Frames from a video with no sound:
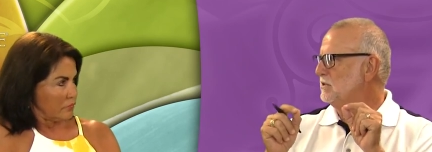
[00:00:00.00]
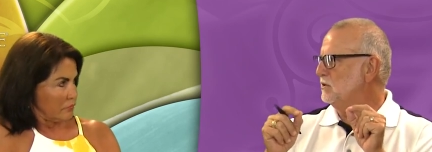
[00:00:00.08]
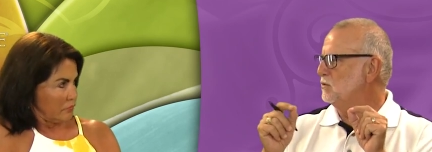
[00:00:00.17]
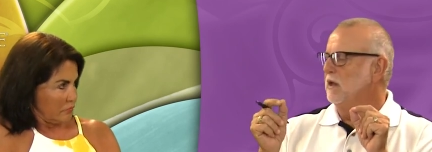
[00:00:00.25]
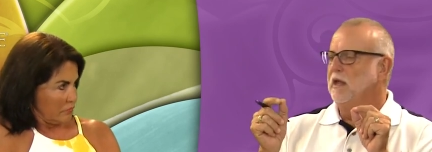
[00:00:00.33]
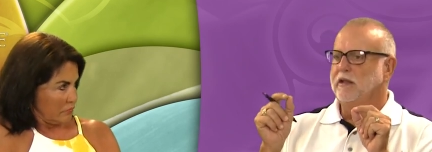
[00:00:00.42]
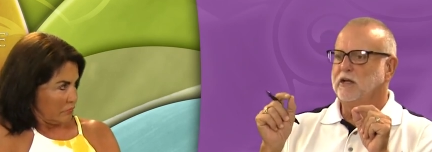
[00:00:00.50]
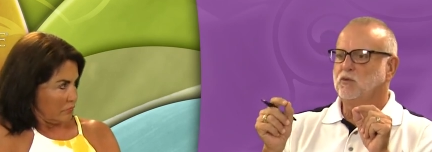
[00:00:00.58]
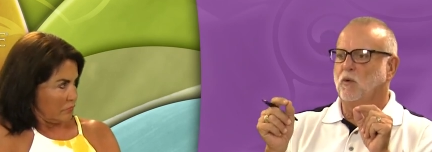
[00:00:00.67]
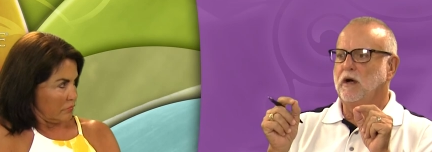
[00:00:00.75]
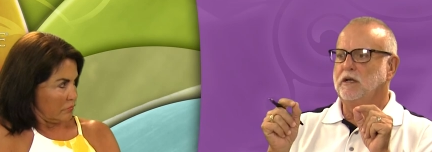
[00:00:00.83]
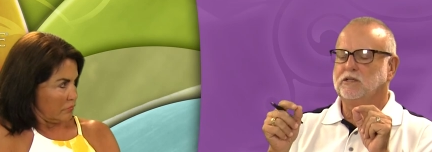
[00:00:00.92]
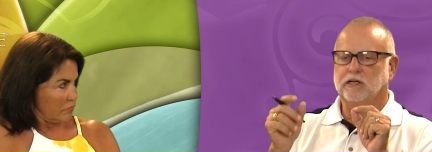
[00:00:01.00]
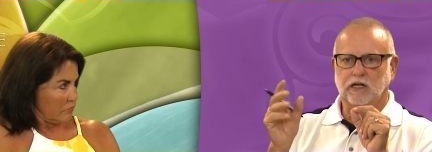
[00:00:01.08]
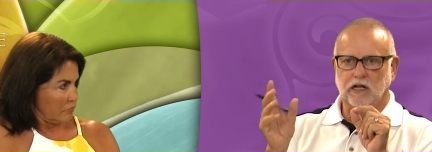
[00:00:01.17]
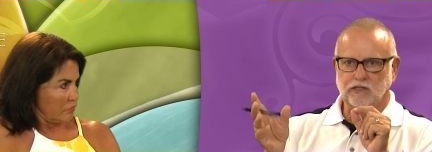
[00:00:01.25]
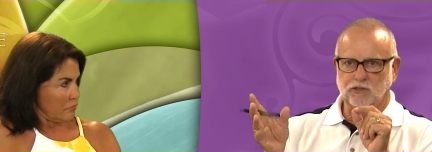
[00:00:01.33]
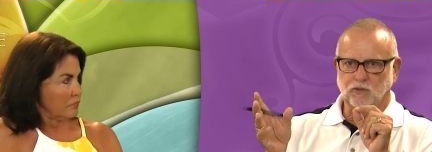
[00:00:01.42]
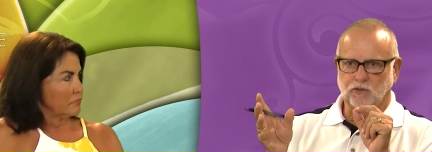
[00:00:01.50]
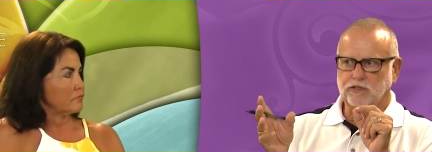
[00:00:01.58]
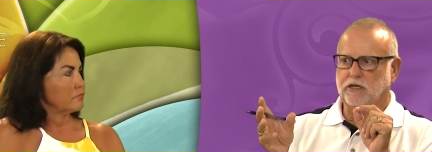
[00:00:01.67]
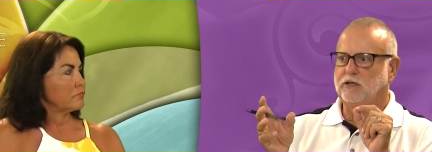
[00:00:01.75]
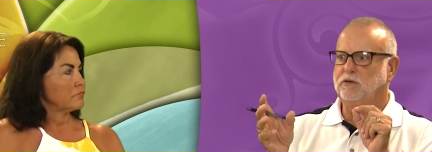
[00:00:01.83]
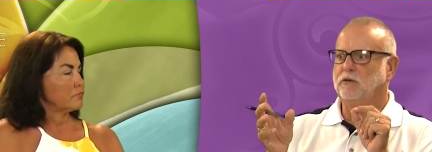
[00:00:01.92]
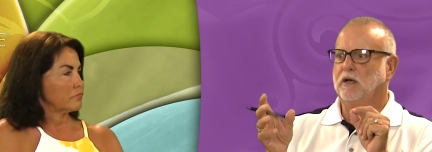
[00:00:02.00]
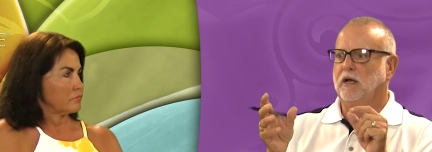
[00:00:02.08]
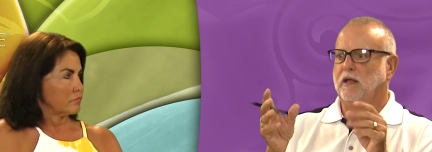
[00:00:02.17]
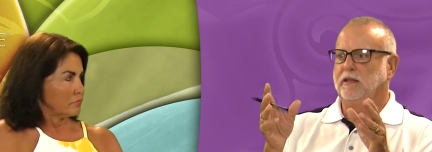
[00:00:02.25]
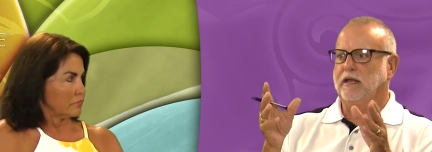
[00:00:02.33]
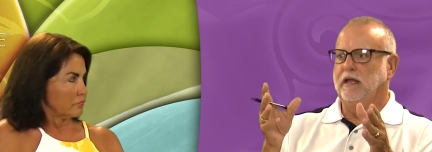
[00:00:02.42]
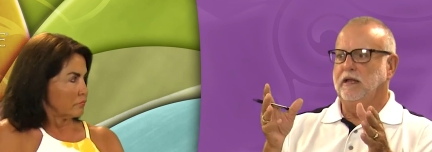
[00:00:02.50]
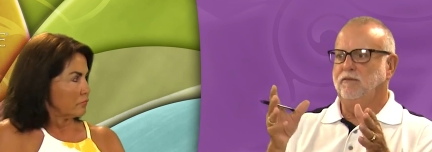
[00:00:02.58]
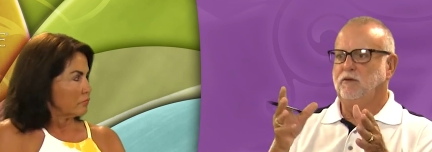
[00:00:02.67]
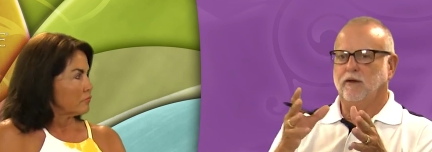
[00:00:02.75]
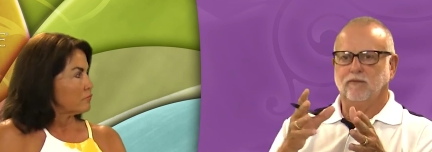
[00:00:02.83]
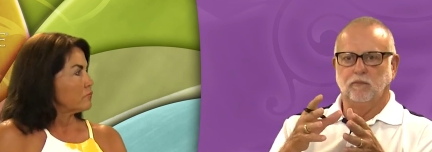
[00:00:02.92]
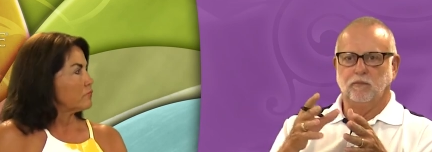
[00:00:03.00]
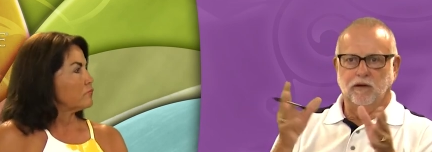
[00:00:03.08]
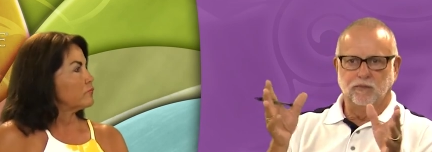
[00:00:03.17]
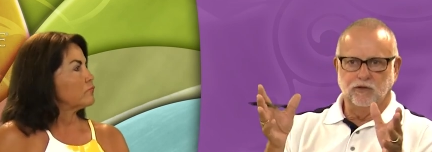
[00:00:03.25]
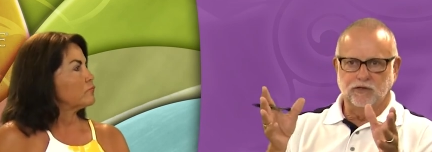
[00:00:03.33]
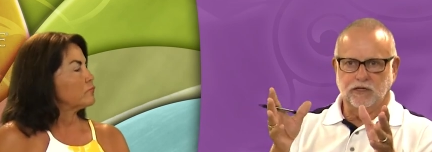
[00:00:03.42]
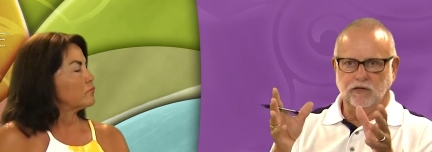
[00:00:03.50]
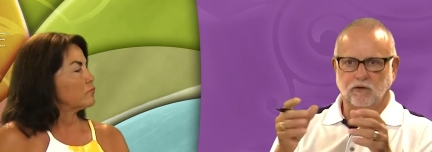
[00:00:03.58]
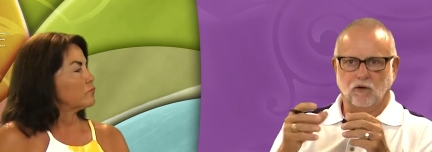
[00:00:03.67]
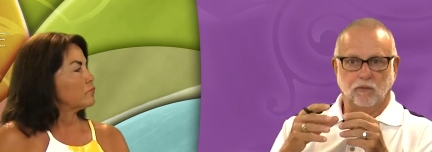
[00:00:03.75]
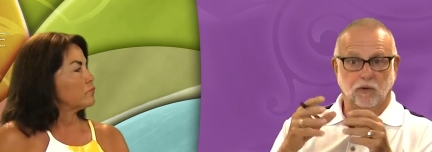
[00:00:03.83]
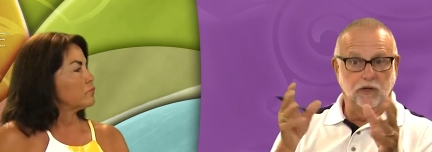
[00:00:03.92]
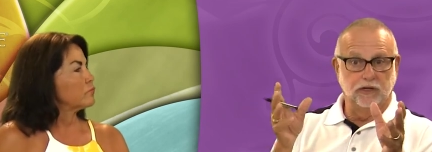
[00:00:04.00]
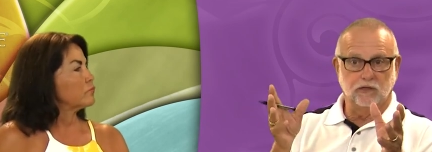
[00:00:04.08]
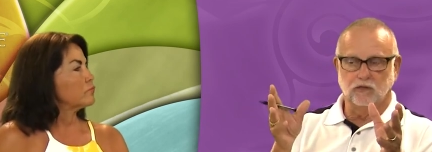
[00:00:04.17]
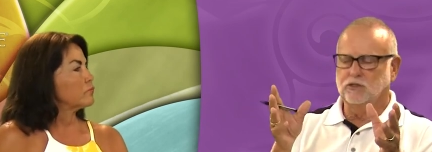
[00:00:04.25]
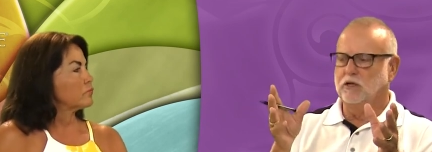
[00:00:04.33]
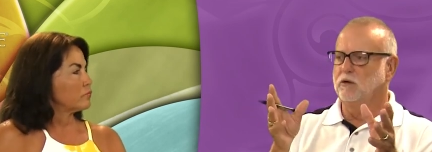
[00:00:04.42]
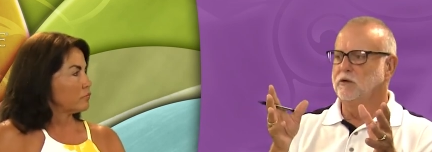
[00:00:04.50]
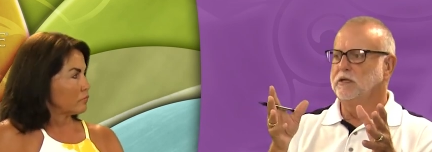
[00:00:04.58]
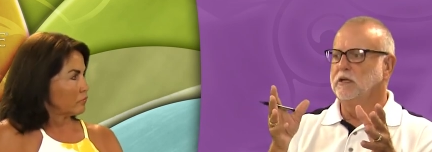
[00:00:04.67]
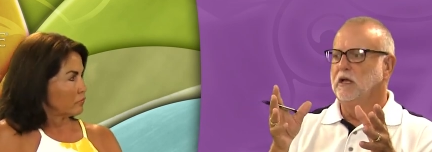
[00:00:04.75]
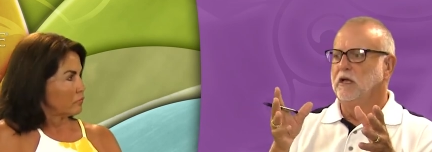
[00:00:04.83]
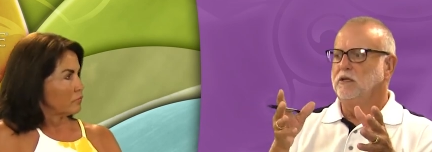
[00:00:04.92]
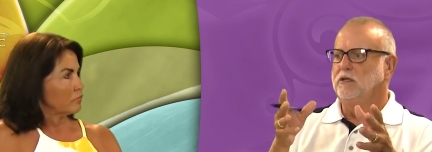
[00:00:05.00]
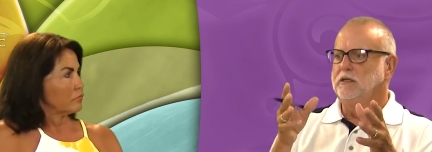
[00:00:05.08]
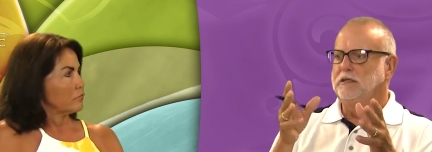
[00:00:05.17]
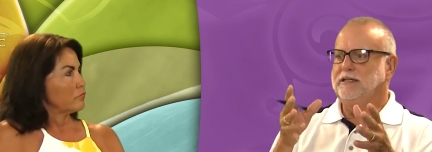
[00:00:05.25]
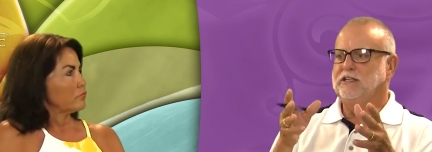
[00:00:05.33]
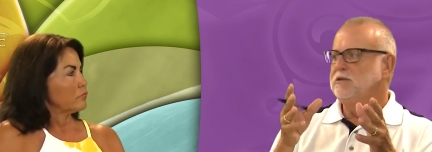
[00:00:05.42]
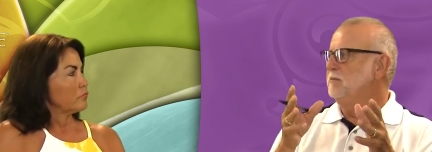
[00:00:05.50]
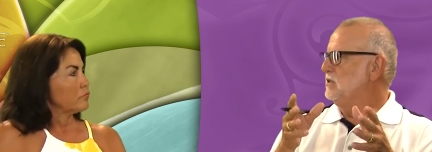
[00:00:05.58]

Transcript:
Speaker 1: That's that's why psychologists will tell you that if you have a bumper sticker or a political slogan, it needs to